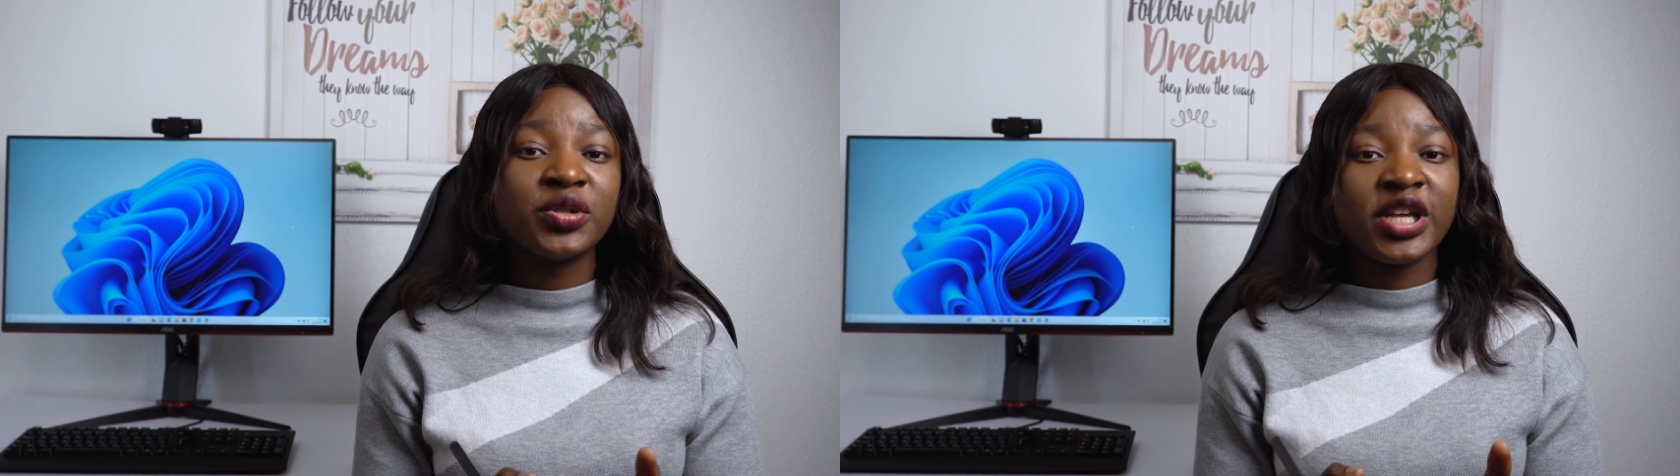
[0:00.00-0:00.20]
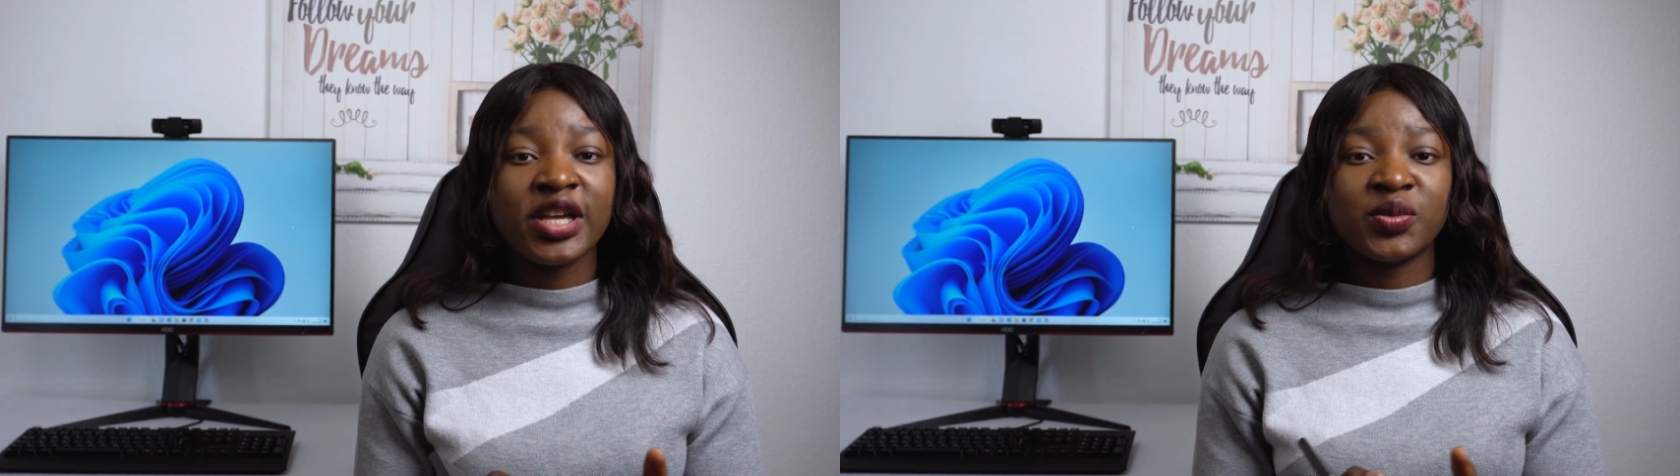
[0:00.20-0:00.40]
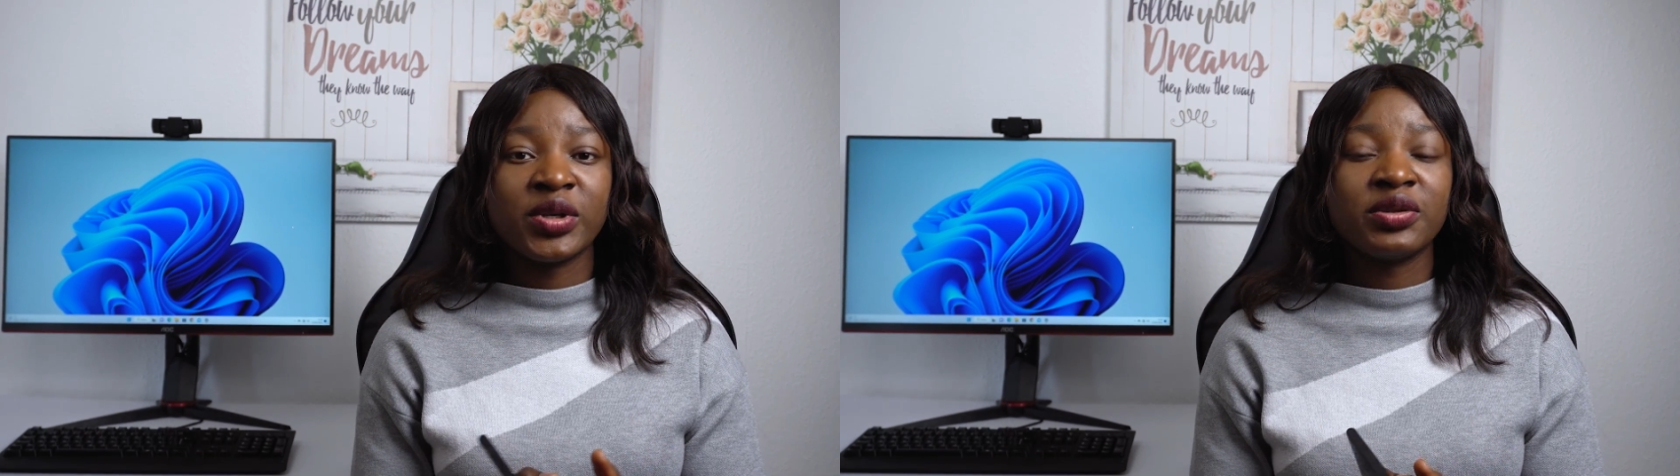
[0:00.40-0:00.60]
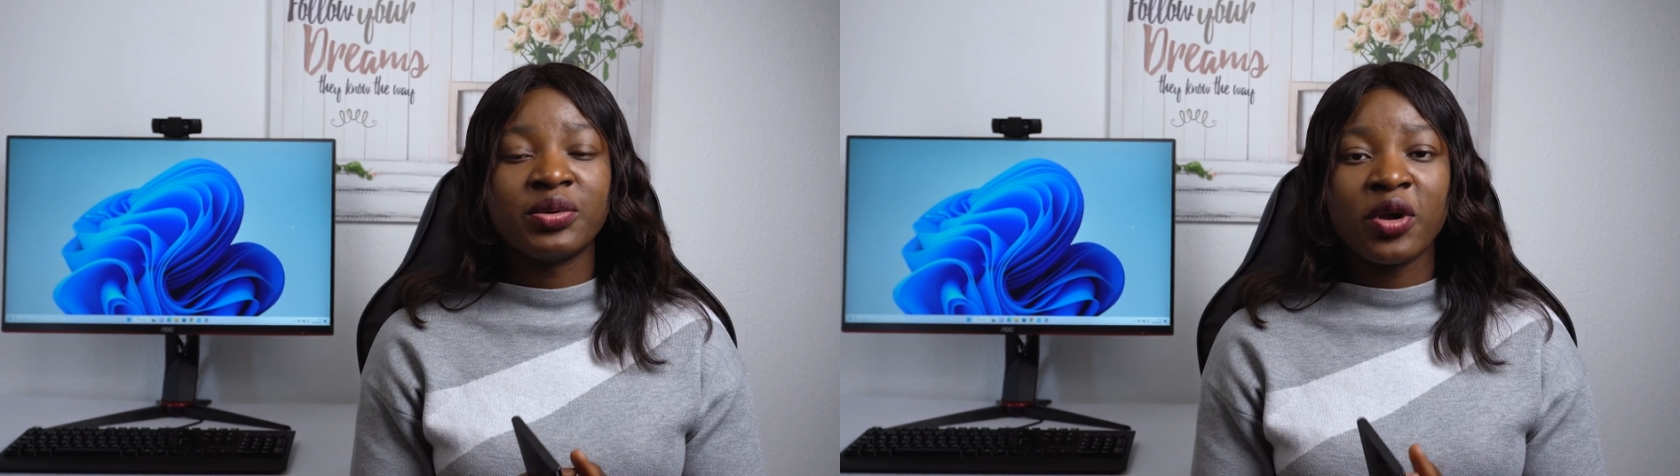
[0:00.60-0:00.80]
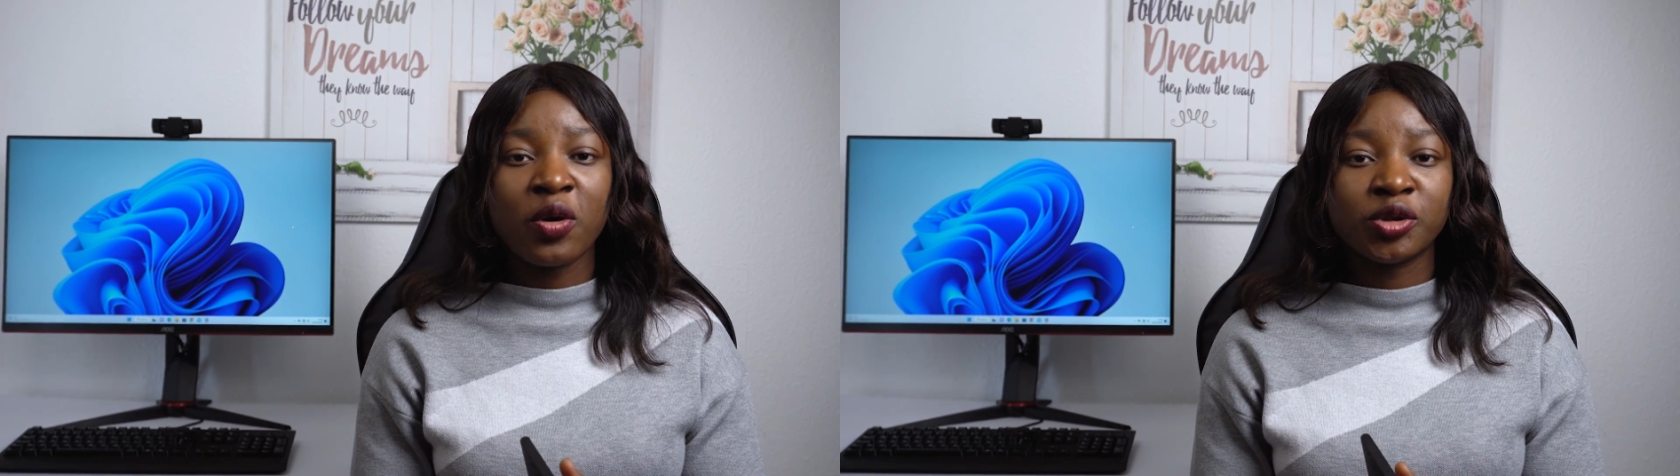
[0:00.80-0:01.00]
to the
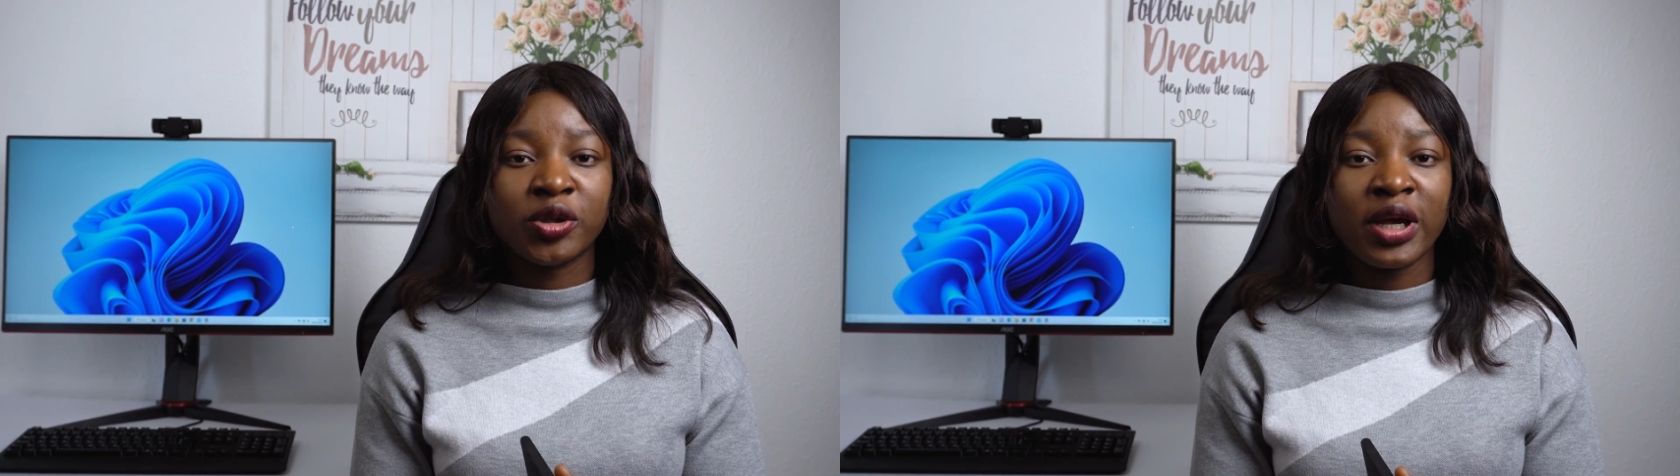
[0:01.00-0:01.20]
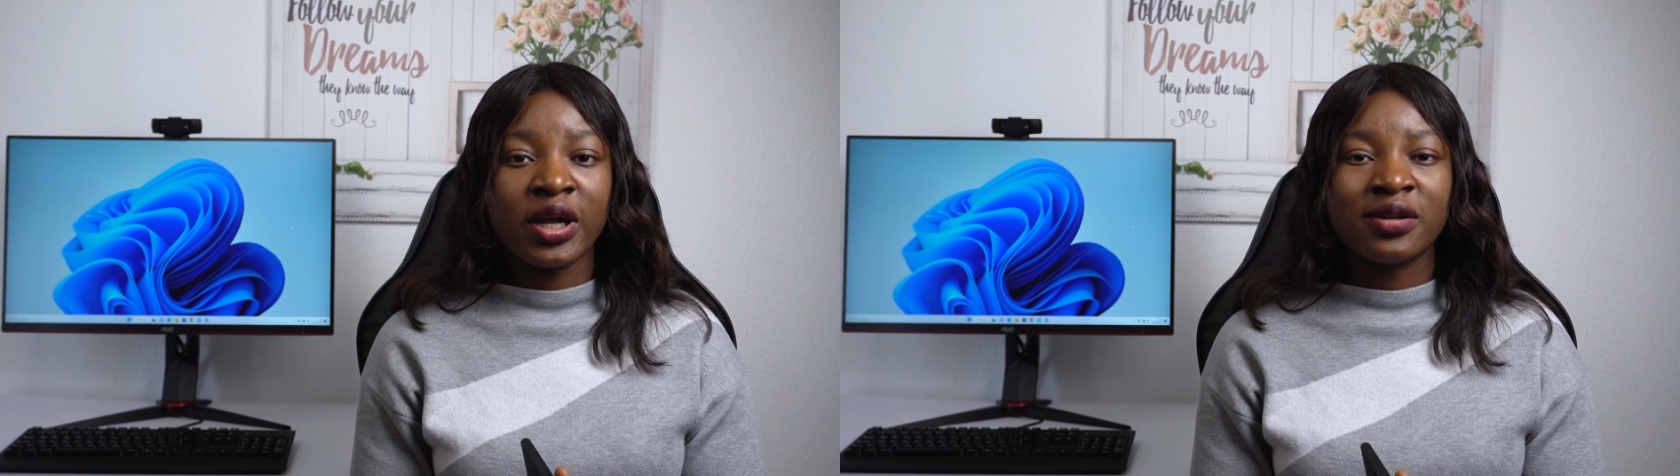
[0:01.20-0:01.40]
S23 Ultra,